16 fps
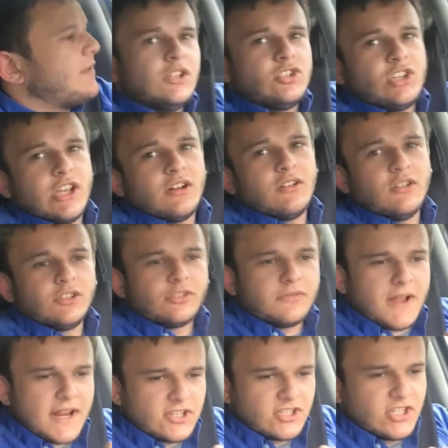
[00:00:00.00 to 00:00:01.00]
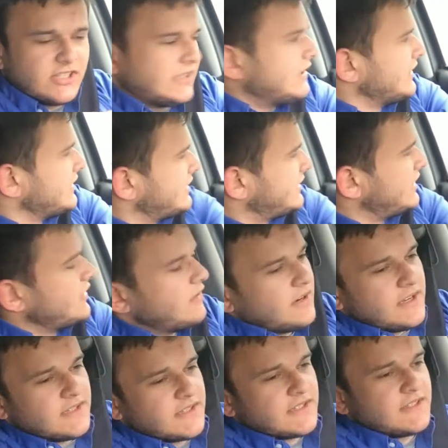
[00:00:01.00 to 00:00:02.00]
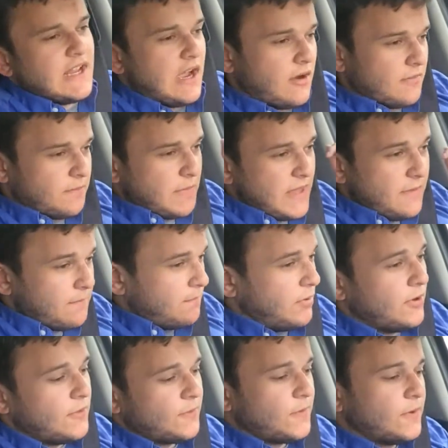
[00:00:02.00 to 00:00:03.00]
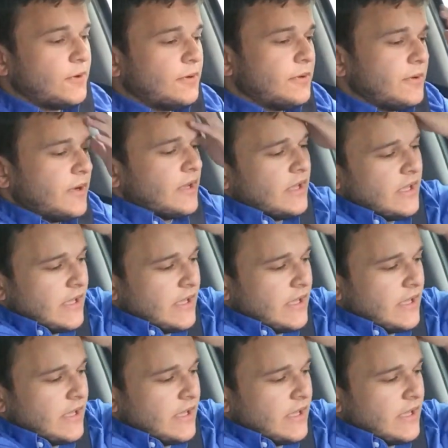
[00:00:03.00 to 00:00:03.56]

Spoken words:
The general direction that the series is now being put through